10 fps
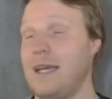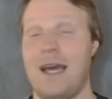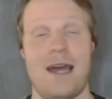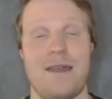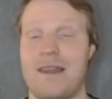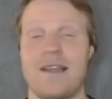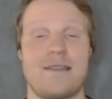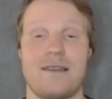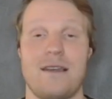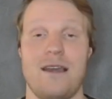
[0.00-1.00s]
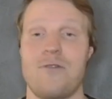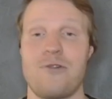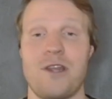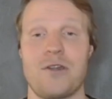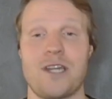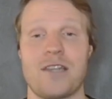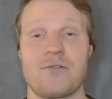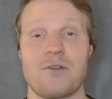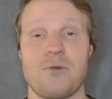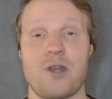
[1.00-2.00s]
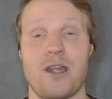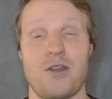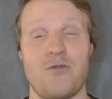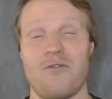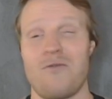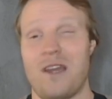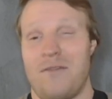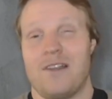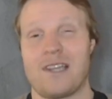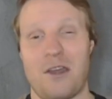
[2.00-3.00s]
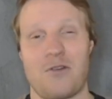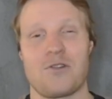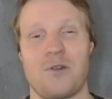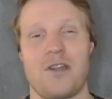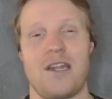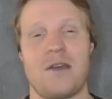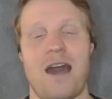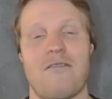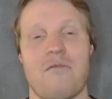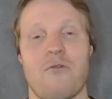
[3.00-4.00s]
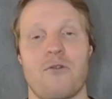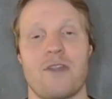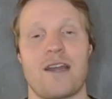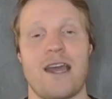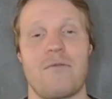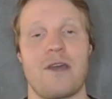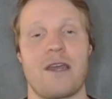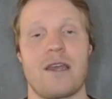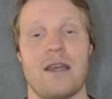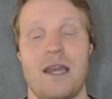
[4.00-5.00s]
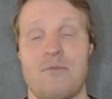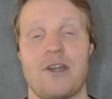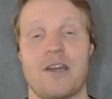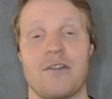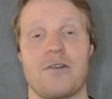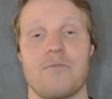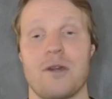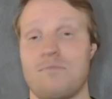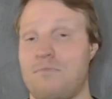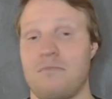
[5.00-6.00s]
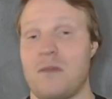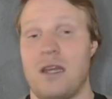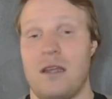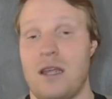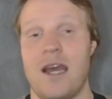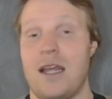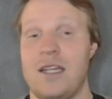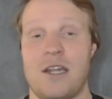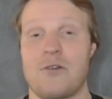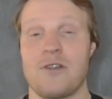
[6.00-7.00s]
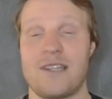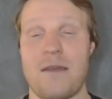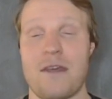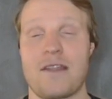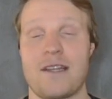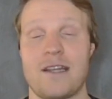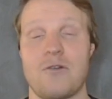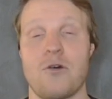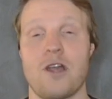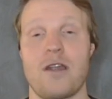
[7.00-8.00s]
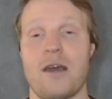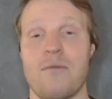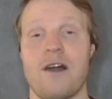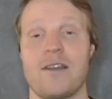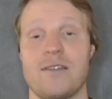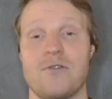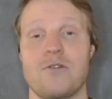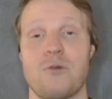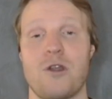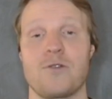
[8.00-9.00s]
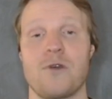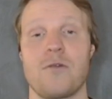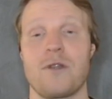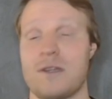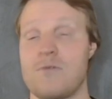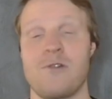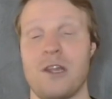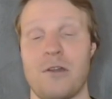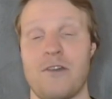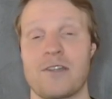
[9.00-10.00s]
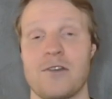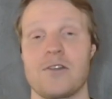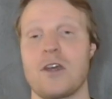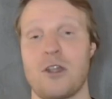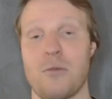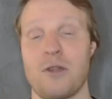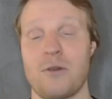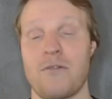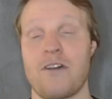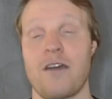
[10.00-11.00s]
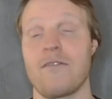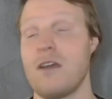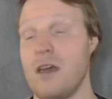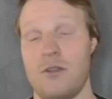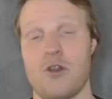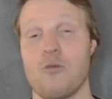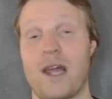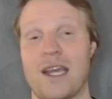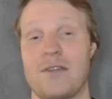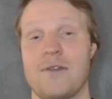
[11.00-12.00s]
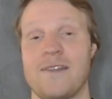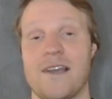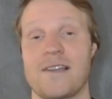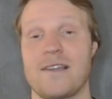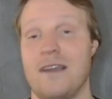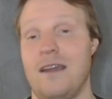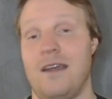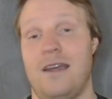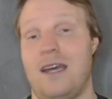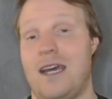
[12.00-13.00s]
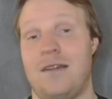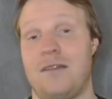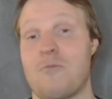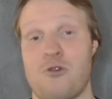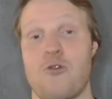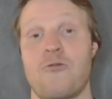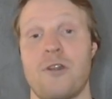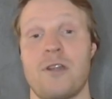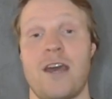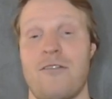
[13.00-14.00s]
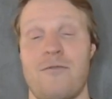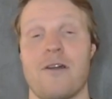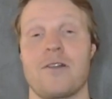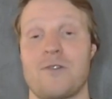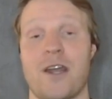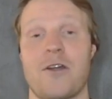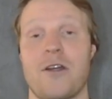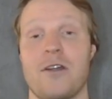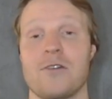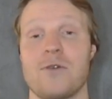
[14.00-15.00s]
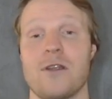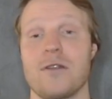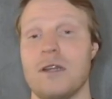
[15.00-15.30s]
I think that's a really good chance for De Bruyne, and it feels like you sort of need to have him for that game week in particular. But in general, the same thing that I said to Haaland applies to De Bruyne as well, with really good fixtures, a double in 25, no blank in 26, and a proven FPL track record as well.